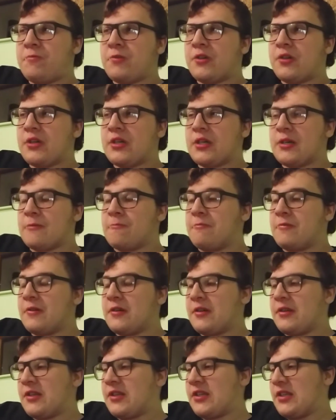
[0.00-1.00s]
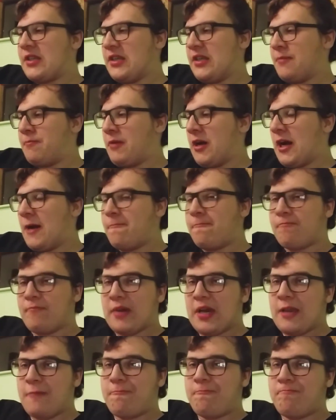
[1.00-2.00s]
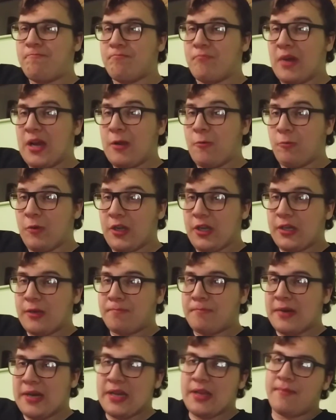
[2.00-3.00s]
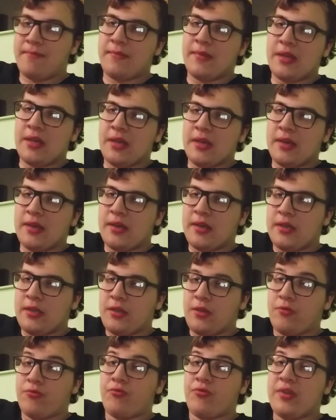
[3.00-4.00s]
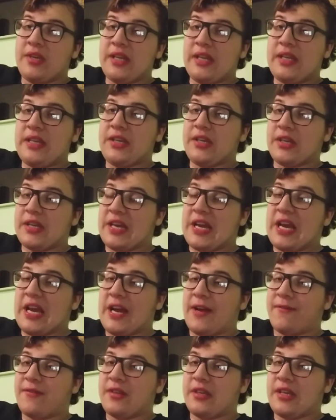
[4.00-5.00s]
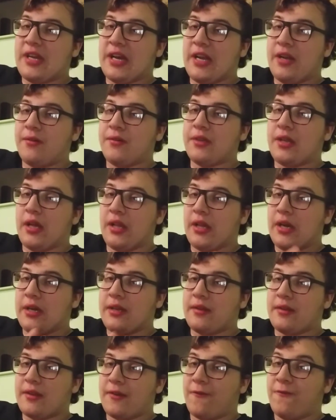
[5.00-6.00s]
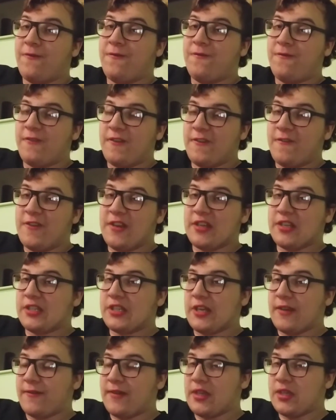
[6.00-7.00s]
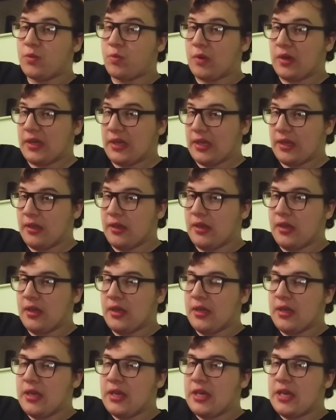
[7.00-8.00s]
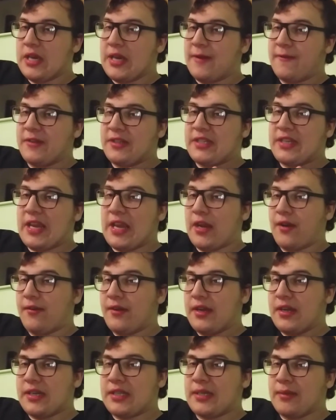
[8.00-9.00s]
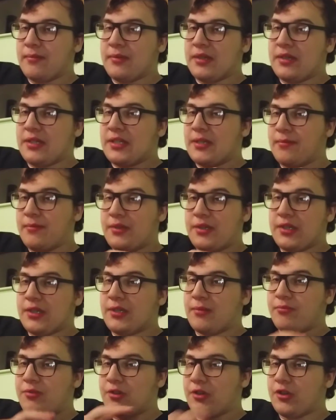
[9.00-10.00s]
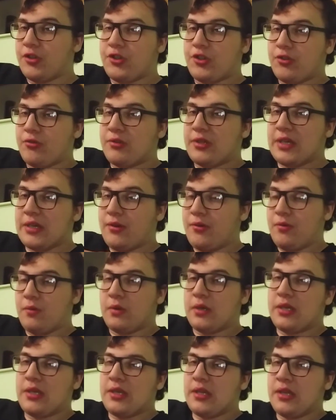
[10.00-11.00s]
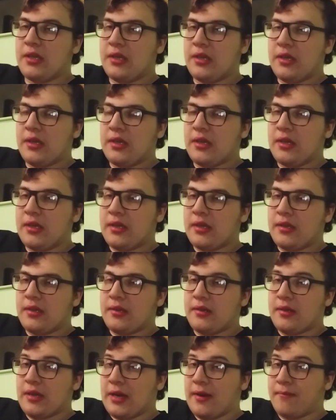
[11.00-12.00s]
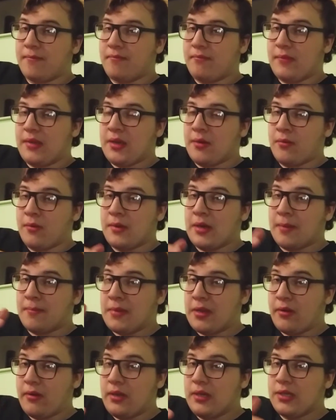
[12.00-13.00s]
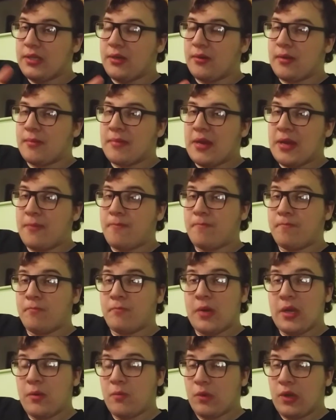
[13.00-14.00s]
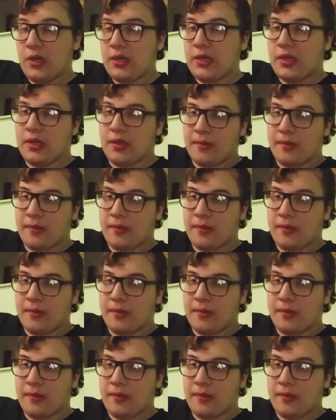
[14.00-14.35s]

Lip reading: let's see, pop might work, but you're really gonna have to cut out a lot of the if it's working. If it's Gatorade or some sort of juice that you would not, it will not be. So it might work.